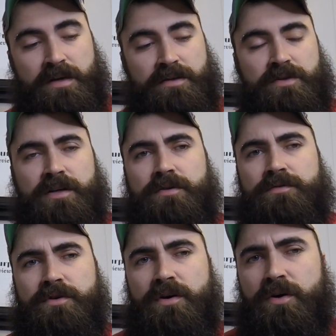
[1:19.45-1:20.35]
So I don't
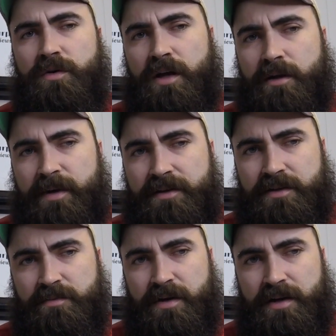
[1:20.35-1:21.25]
know a whole lot about
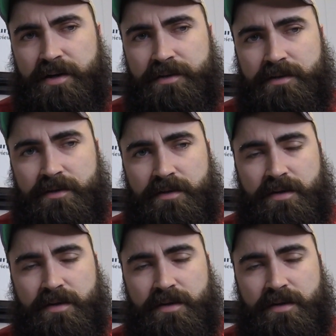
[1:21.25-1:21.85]
this product.